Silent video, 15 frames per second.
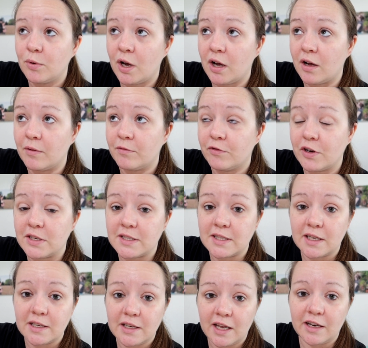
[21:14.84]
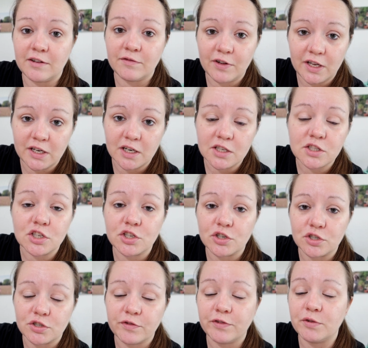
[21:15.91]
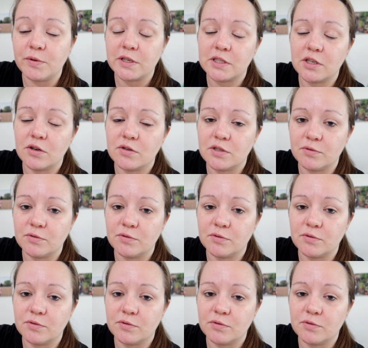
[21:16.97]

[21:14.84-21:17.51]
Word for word: um, friends that had invited us to church a few weeks ago.